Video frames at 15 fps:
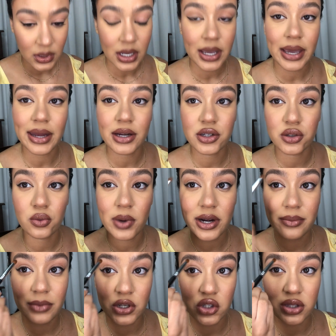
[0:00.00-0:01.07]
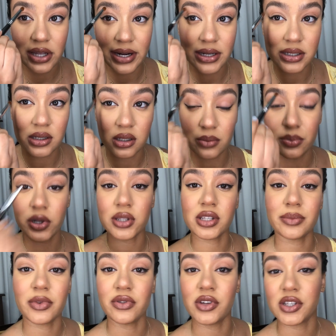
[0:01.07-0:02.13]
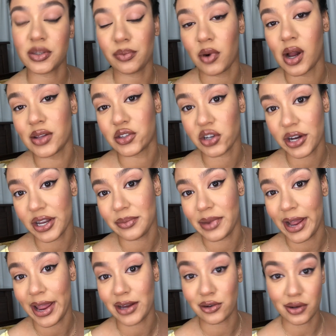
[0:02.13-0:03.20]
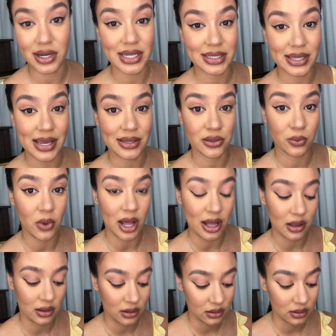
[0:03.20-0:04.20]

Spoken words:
And I do want to mention that I did put some of this bronzer in my crease as well.